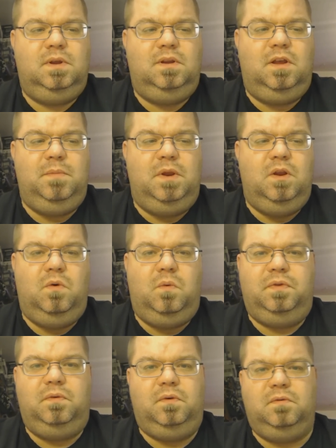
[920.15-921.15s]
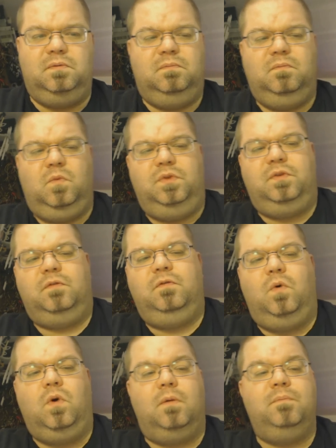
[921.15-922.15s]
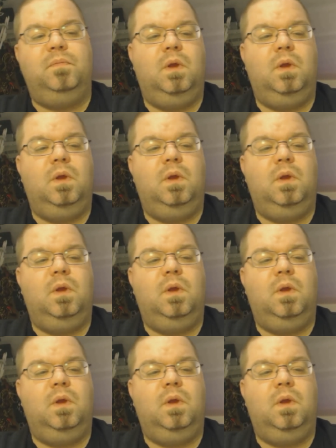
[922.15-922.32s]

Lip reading: let me know what they're for.